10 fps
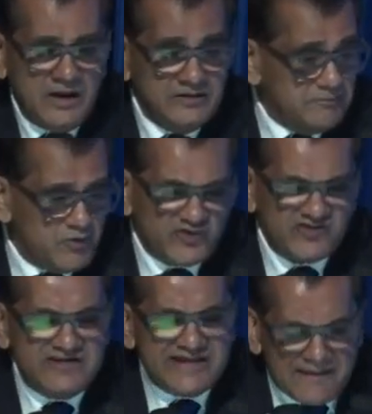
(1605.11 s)
The
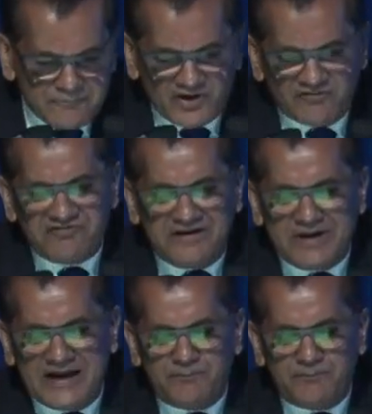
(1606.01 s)
most number of female